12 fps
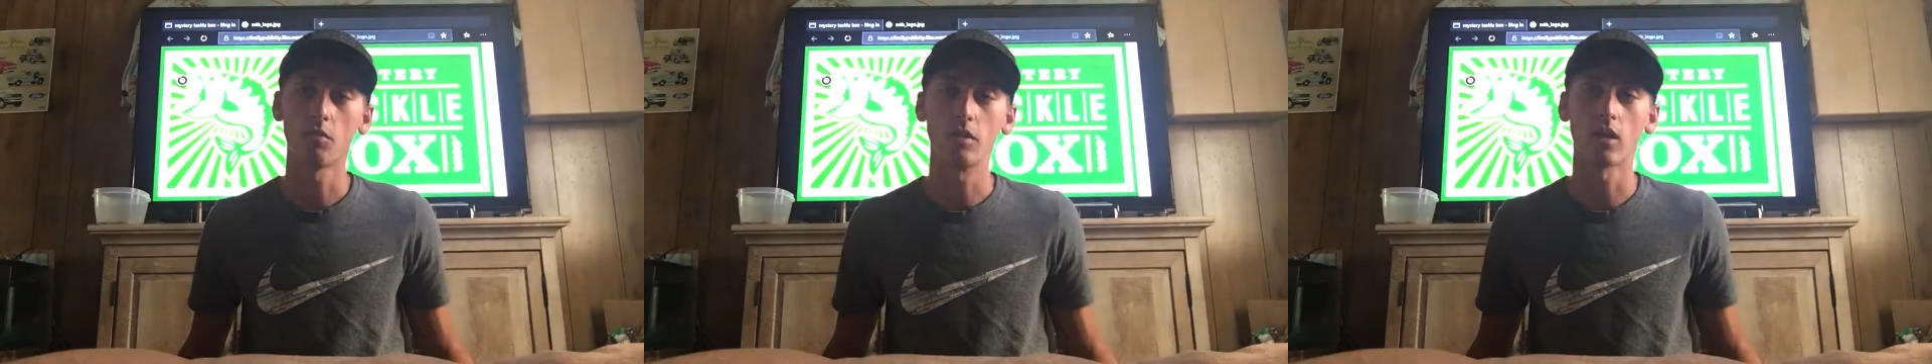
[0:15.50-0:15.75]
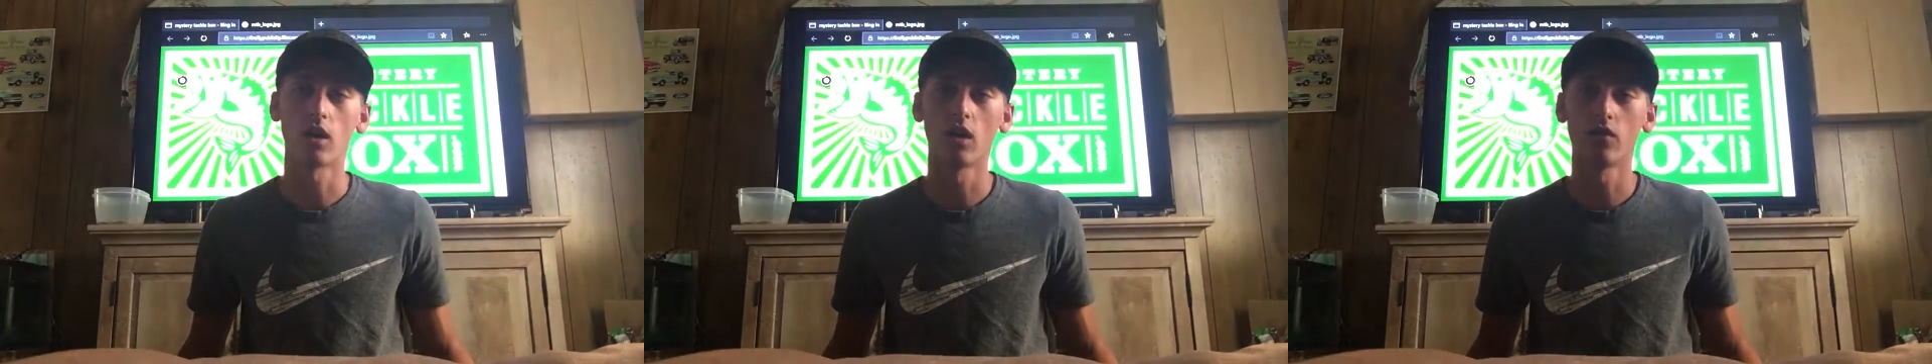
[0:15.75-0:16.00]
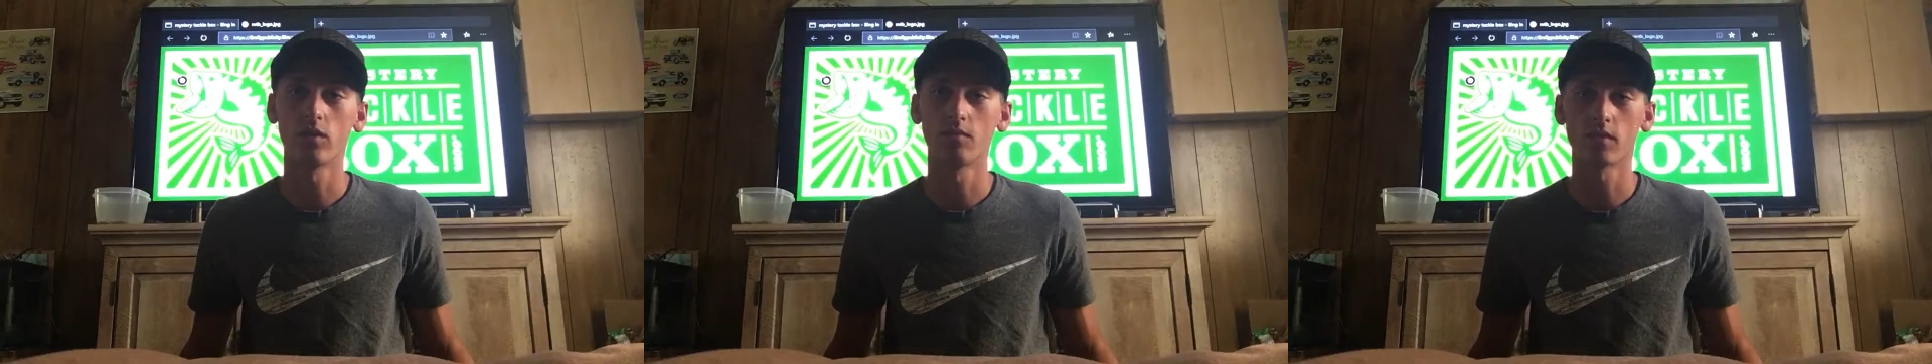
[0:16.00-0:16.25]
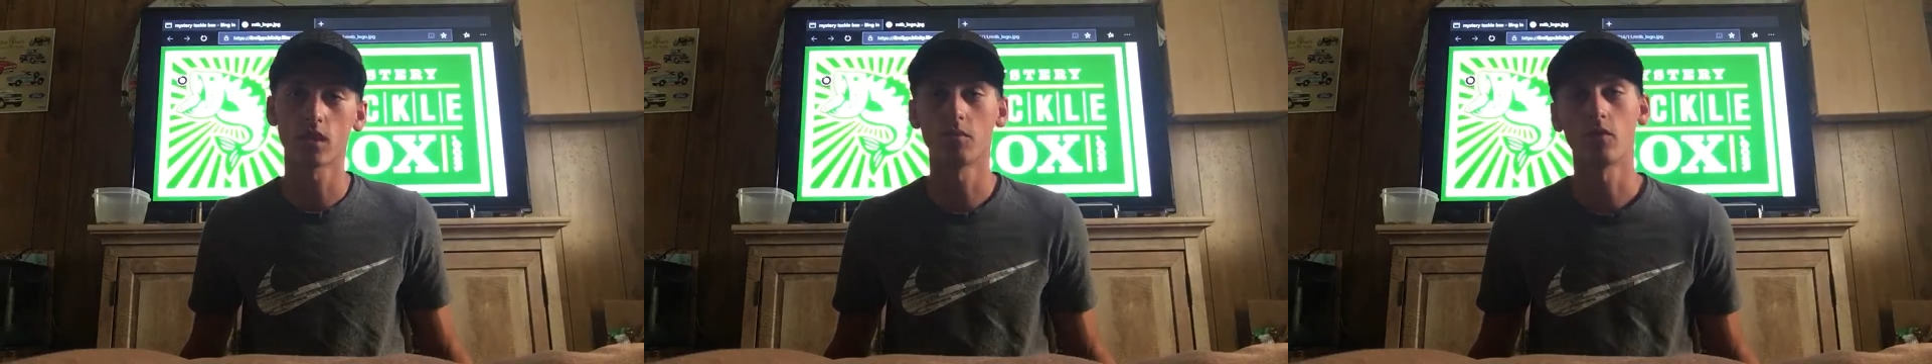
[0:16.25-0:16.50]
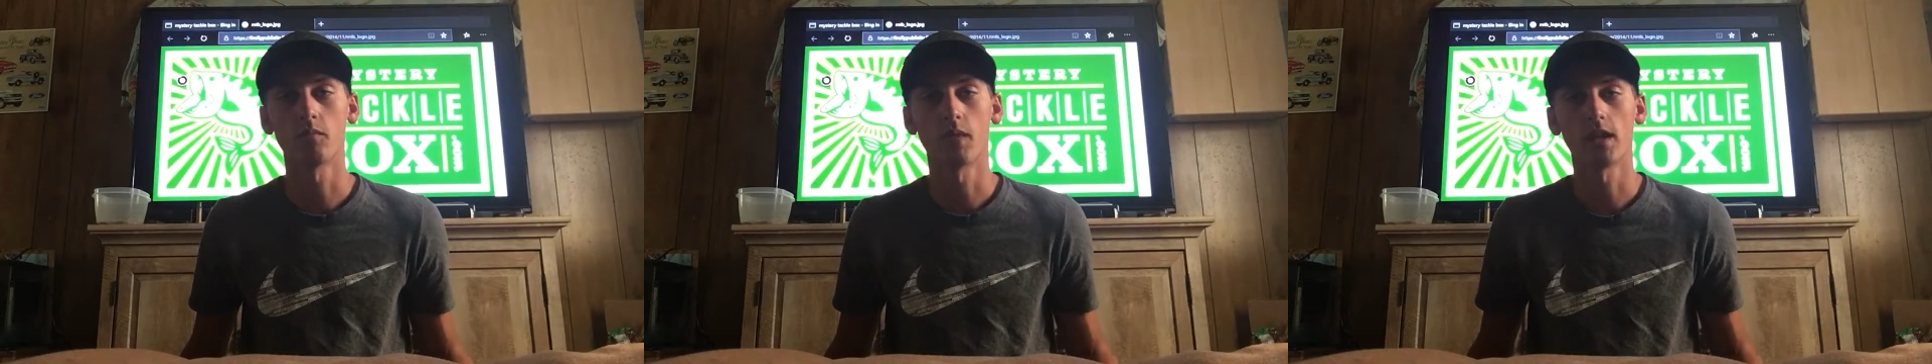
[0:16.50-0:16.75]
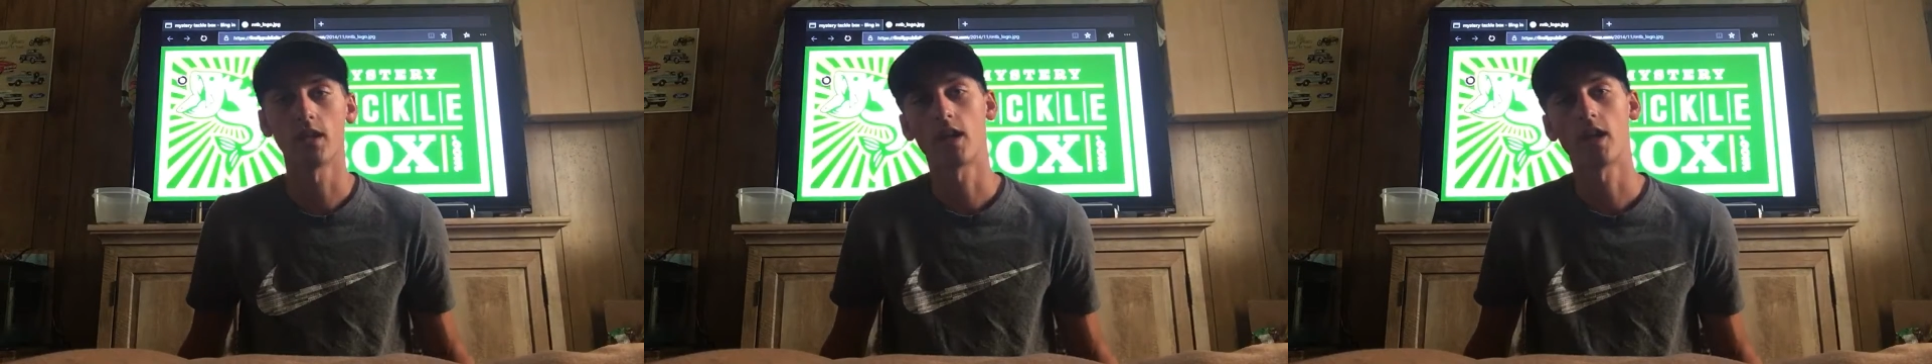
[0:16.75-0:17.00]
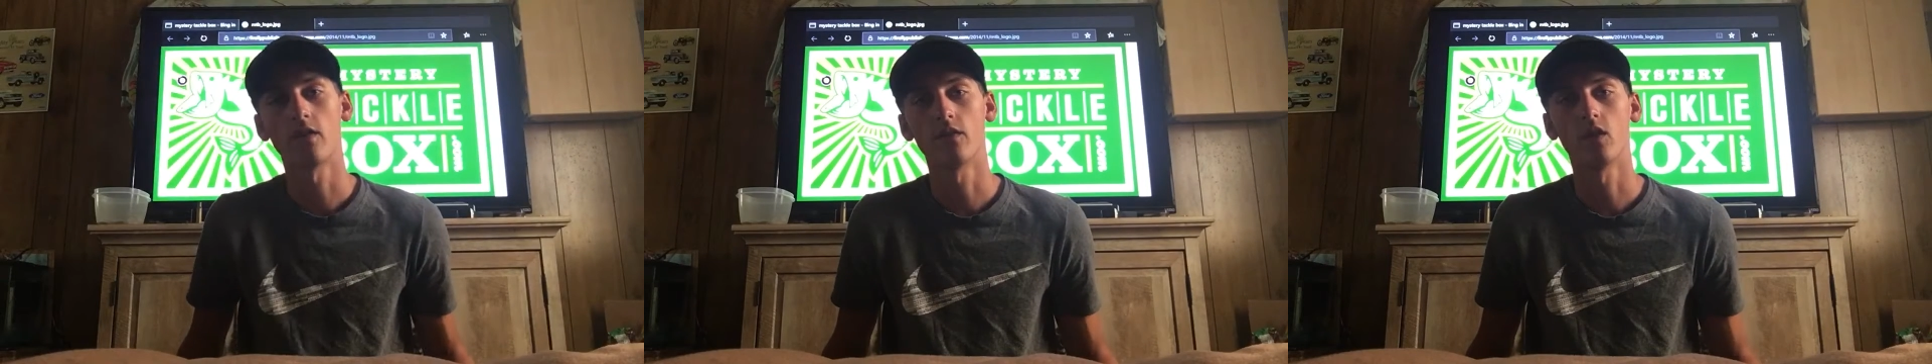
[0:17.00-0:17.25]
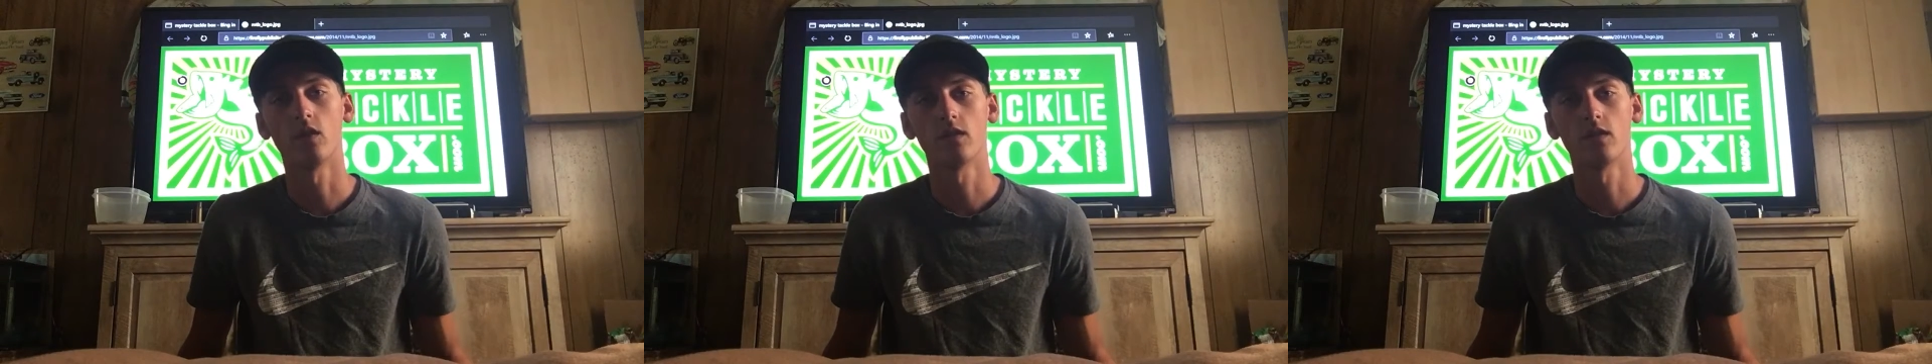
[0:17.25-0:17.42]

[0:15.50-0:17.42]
opening all of them. Some of them might not have all